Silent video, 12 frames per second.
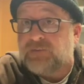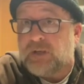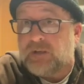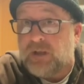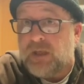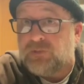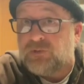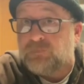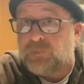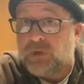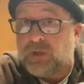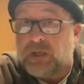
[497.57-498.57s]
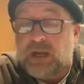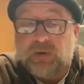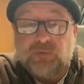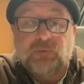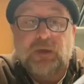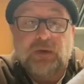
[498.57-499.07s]
I got this book and
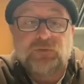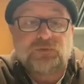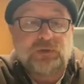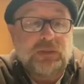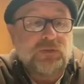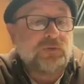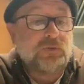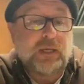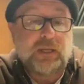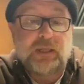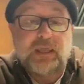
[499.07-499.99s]
I was reading through it.